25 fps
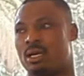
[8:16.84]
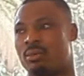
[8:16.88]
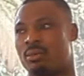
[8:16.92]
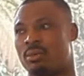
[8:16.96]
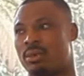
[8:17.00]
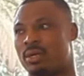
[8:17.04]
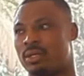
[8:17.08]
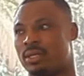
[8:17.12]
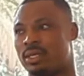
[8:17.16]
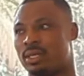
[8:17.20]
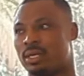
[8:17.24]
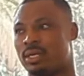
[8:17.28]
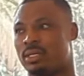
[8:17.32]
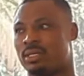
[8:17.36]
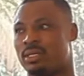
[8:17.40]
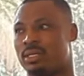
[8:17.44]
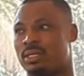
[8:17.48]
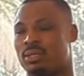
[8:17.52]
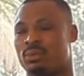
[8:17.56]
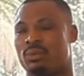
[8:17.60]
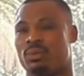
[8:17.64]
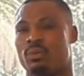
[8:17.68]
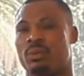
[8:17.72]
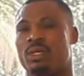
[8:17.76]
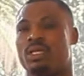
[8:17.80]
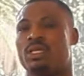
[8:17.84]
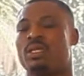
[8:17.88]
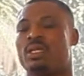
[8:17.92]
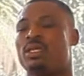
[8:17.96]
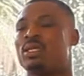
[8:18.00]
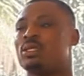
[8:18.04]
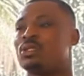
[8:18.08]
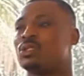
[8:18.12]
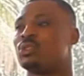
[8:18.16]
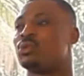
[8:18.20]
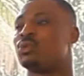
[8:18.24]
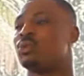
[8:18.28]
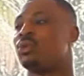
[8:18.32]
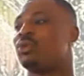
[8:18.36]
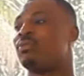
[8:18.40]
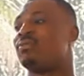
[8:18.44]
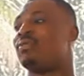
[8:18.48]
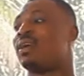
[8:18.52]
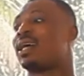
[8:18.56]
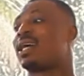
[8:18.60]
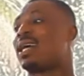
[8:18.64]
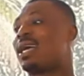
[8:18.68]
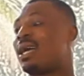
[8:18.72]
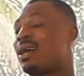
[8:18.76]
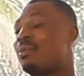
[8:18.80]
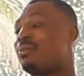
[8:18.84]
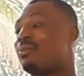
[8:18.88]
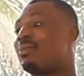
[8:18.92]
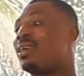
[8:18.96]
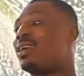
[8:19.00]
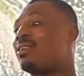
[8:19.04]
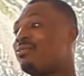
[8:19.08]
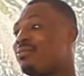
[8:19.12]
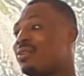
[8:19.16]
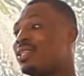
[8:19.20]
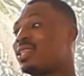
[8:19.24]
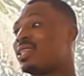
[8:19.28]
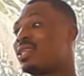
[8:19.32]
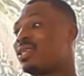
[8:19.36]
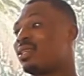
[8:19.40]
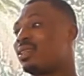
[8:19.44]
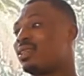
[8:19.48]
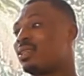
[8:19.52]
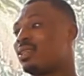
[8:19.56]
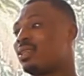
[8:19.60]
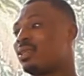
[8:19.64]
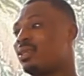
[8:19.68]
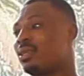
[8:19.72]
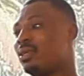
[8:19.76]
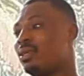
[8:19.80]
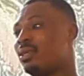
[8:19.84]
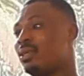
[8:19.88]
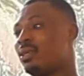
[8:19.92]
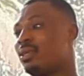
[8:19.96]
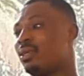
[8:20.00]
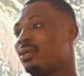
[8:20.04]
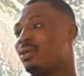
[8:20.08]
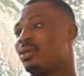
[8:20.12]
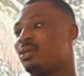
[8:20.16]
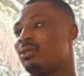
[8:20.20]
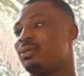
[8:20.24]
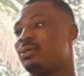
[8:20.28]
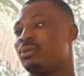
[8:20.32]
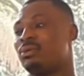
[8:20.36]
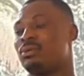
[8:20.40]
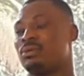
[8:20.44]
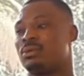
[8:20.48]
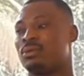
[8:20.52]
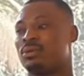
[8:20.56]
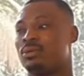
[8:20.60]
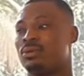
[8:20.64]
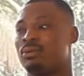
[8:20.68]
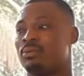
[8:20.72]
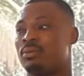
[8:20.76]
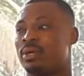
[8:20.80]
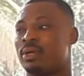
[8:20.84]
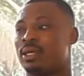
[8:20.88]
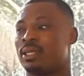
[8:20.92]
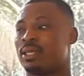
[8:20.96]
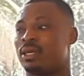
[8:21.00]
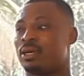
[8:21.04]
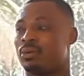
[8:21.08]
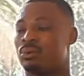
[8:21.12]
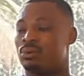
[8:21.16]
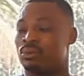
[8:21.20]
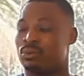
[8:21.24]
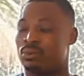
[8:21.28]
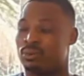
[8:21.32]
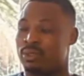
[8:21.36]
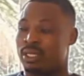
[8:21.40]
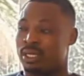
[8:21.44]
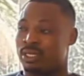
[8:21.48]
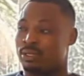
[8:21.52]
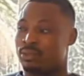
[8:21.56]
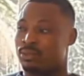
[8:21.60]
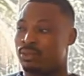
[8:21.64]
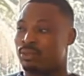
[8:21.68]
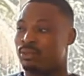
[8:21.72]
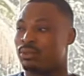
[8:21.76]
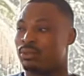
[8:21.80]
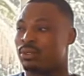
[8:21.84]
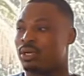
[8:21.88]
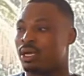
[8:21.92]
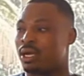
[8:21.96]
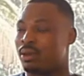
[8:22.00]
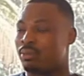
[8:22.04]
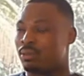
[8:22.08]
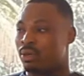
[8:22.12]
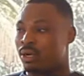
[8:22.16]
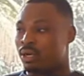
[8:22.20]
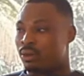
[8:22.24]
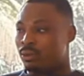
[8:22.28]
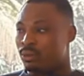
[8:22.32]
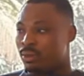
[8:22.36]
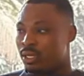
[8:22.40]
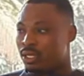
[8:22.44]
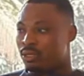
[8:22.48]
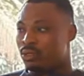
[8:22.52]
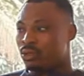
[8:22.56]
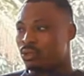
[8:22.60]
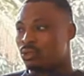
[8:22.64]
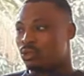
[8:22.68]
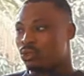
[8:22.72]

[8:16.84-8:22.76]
about this. We need to overcome everything. No matter who that's going to come our way to